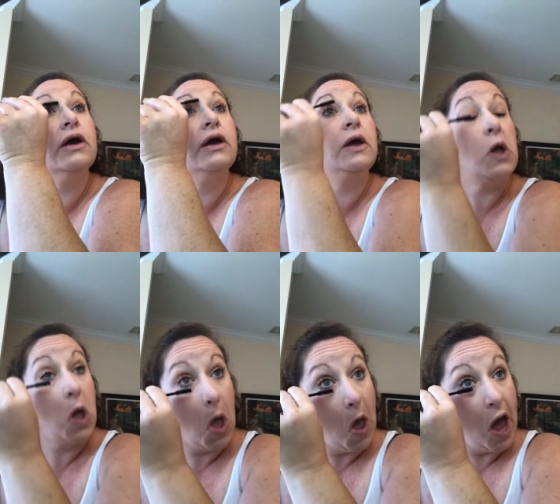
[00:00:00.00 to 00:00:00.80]
okay?
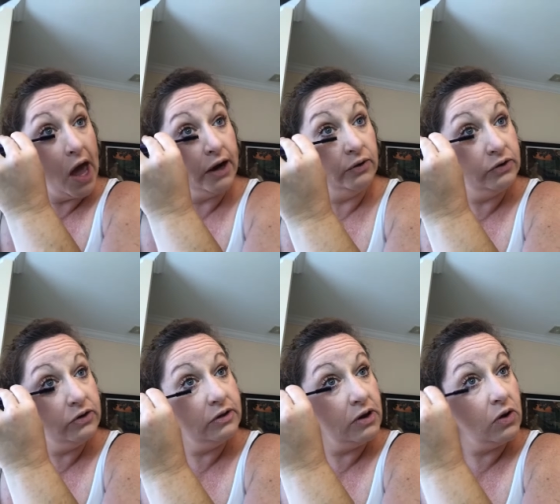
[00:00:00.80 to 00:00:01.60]
I don't do
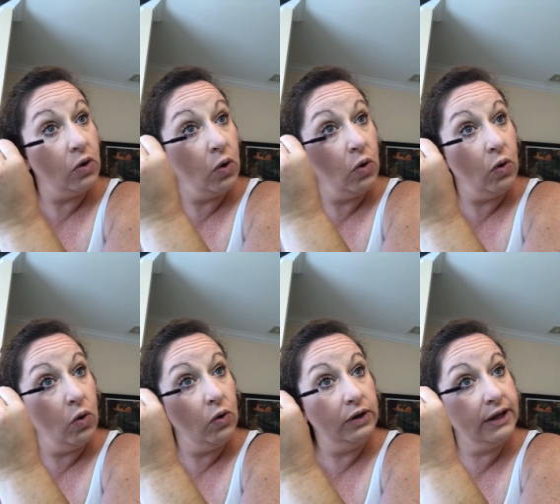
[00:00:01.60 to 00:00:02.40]
the
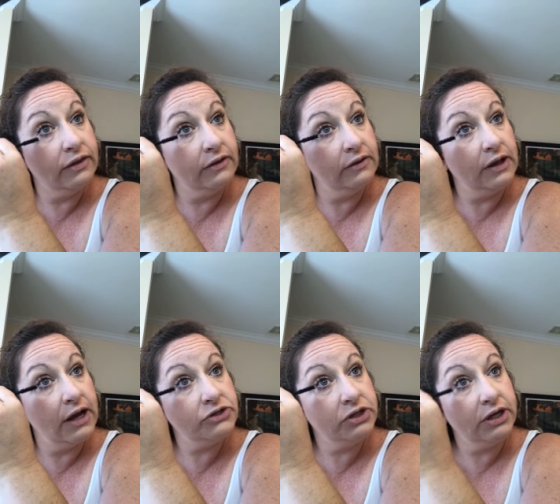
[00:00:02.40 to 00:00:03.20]
whole length of the
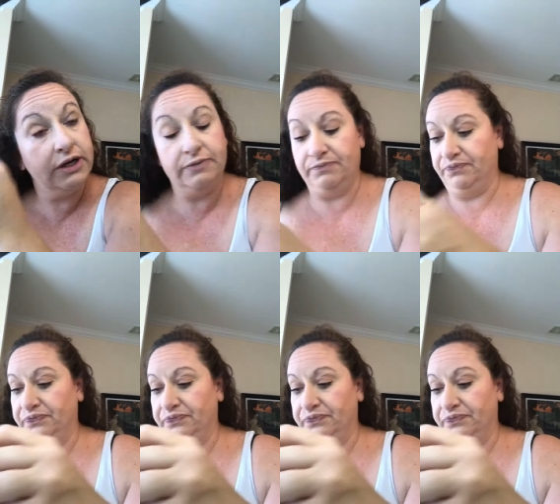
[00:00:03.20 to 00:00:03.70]
lash again.